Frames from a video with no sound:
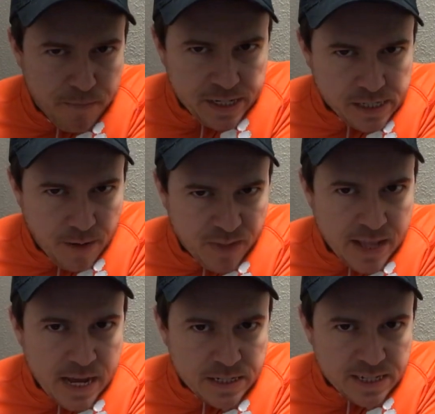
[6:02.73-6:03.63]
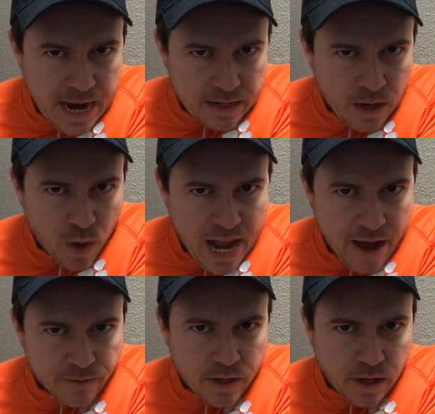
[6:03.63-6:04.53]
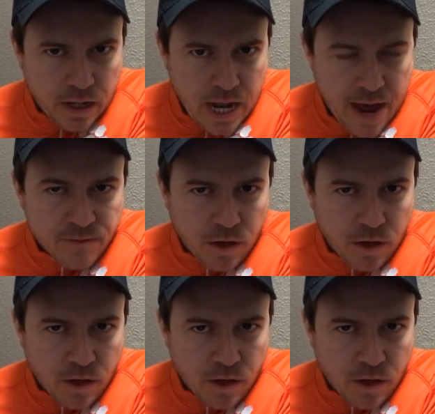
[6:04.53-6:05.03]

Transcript: that Santa would have to grant.